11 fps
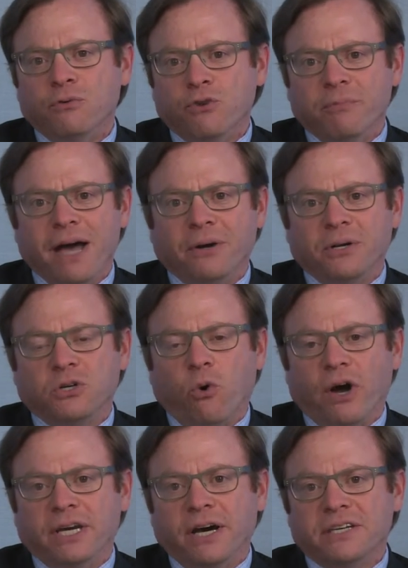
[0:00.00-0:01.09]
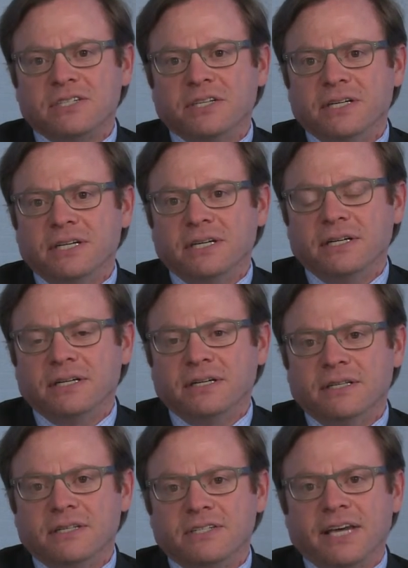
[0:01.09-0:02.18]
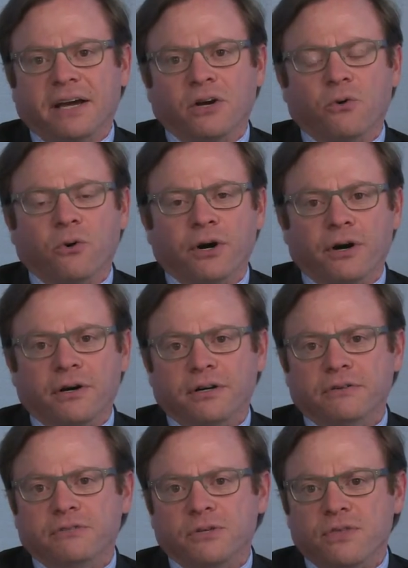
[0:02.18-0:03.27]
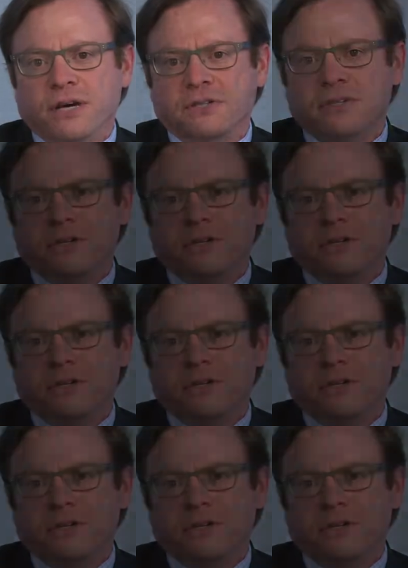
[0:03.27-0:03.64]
rebounded quite nicely uh, in the second quarter of two thousand